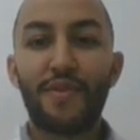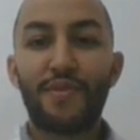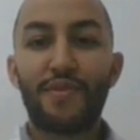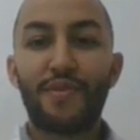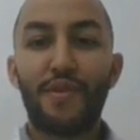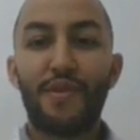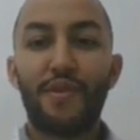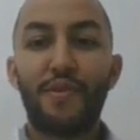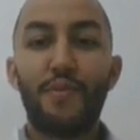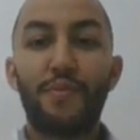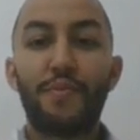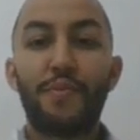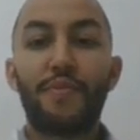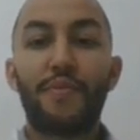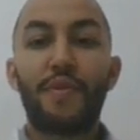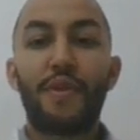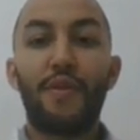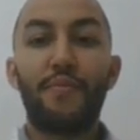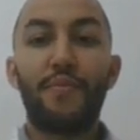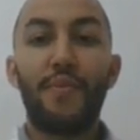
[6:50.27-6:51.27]
So
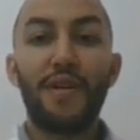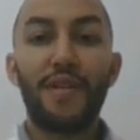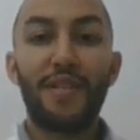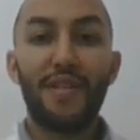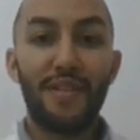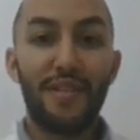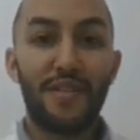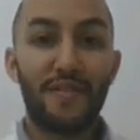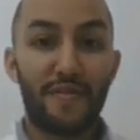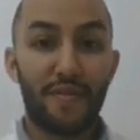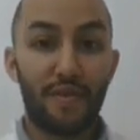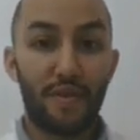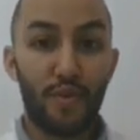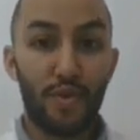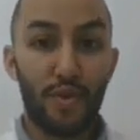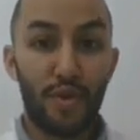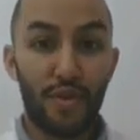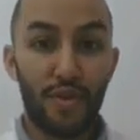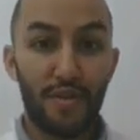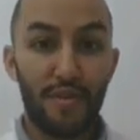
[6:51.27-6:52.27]
among these 4
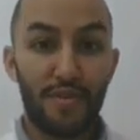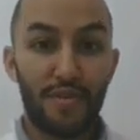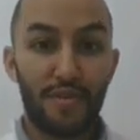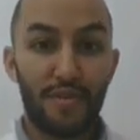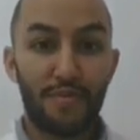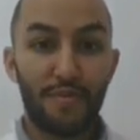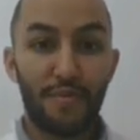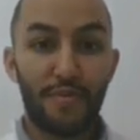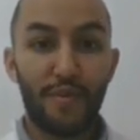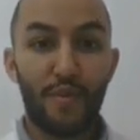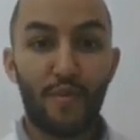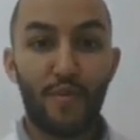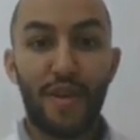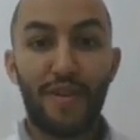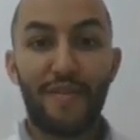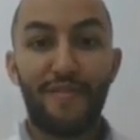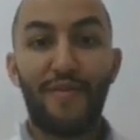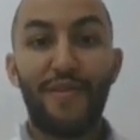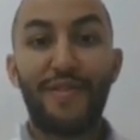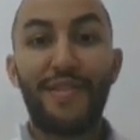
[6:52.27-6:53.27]
words, we
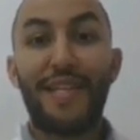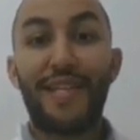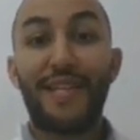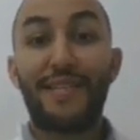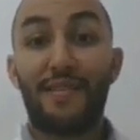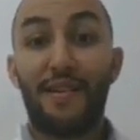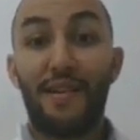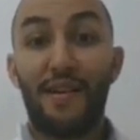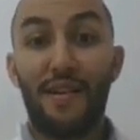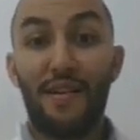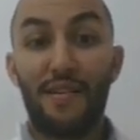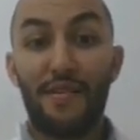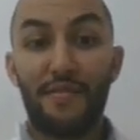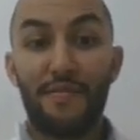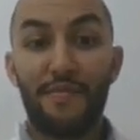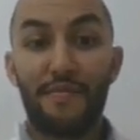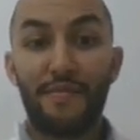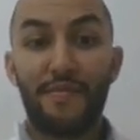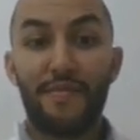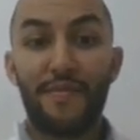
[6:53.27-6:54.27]
have one that is odd.
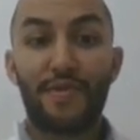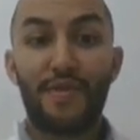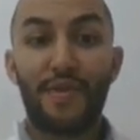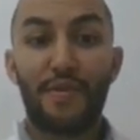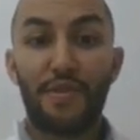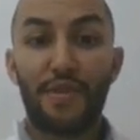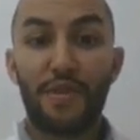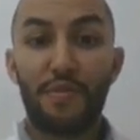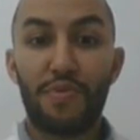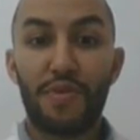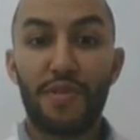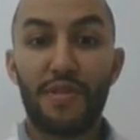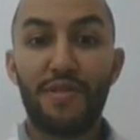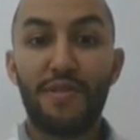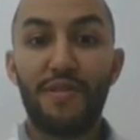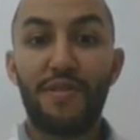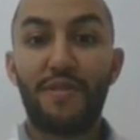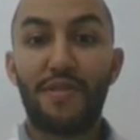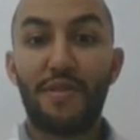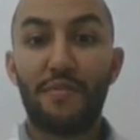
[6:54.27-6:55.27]
So
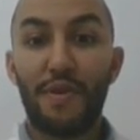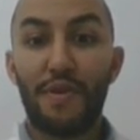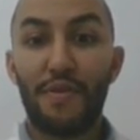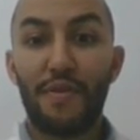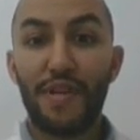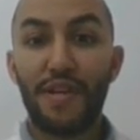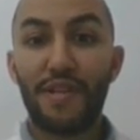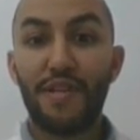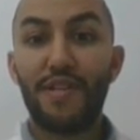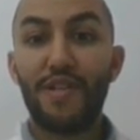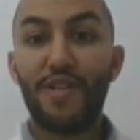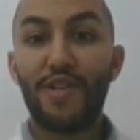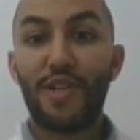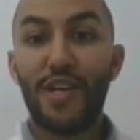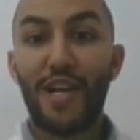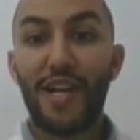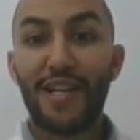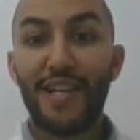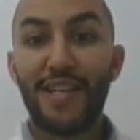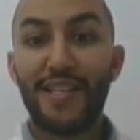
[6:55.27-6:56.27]
Egyptians, Sumerian,
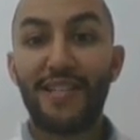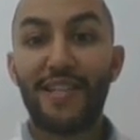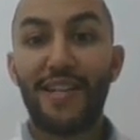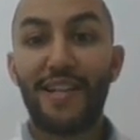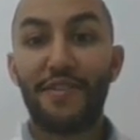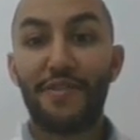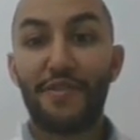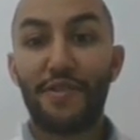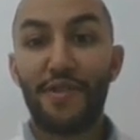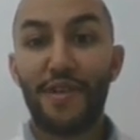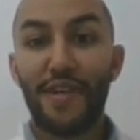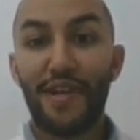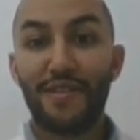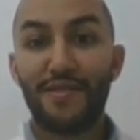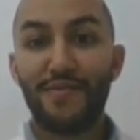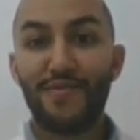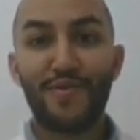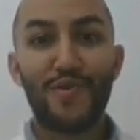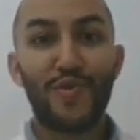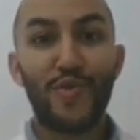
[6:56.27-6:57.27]
Chinese, and Algeria.
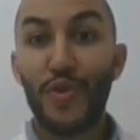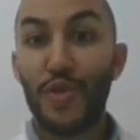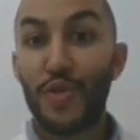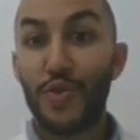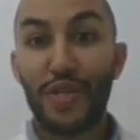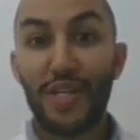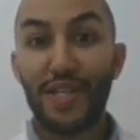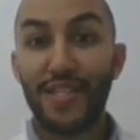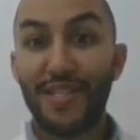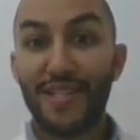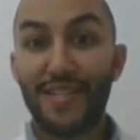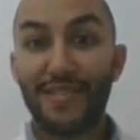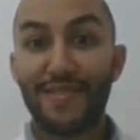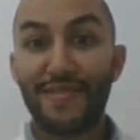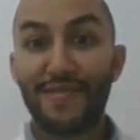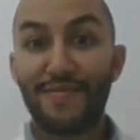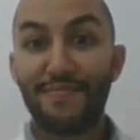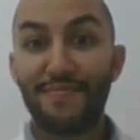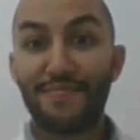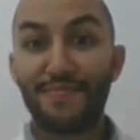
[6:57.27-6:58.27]
Which one is it?
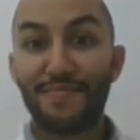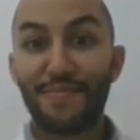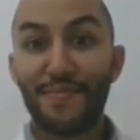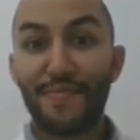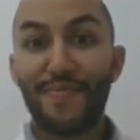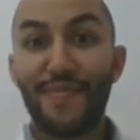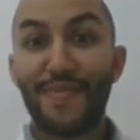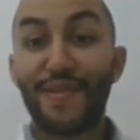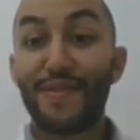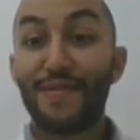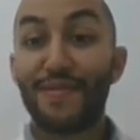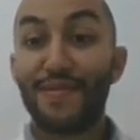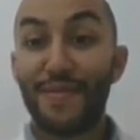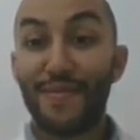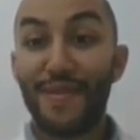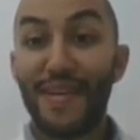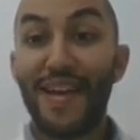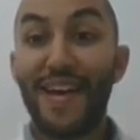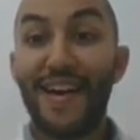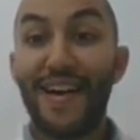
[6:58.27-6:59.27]
So
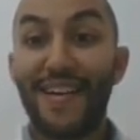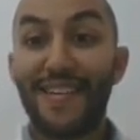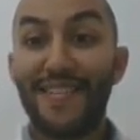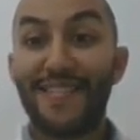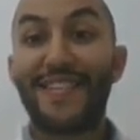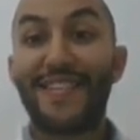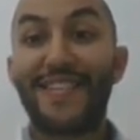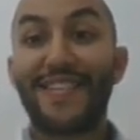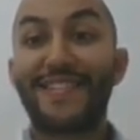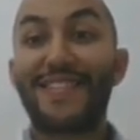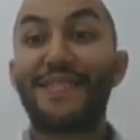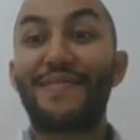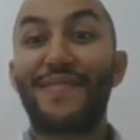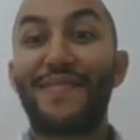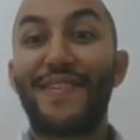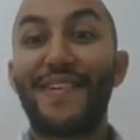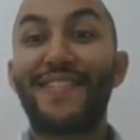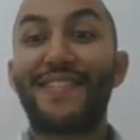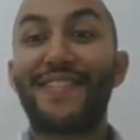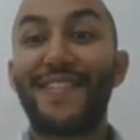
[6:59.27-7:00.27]
yeah, you guessed it
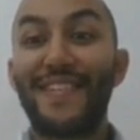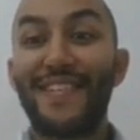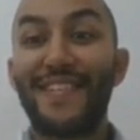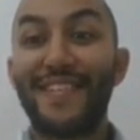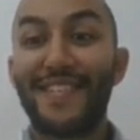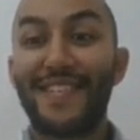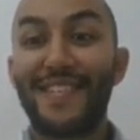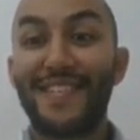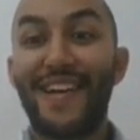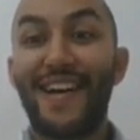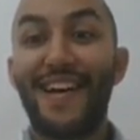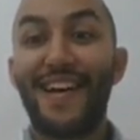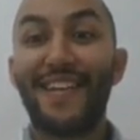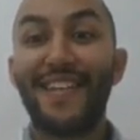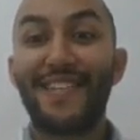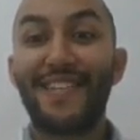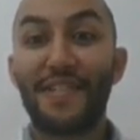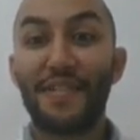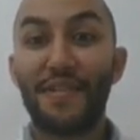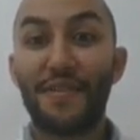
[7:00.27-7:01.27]
right. It's
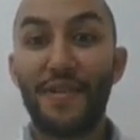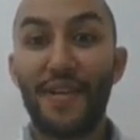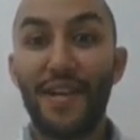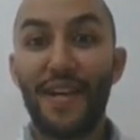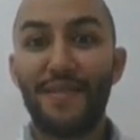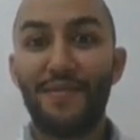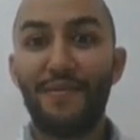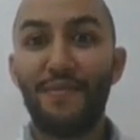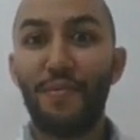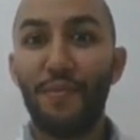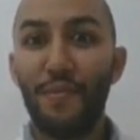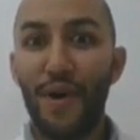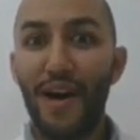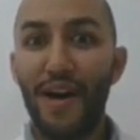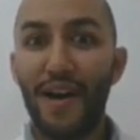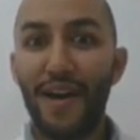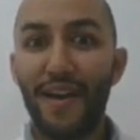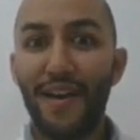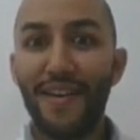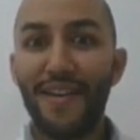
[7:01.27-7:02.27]
Algeria.
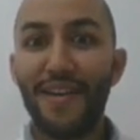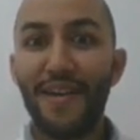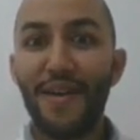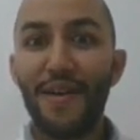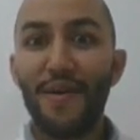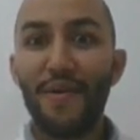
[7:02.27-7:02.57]
Why?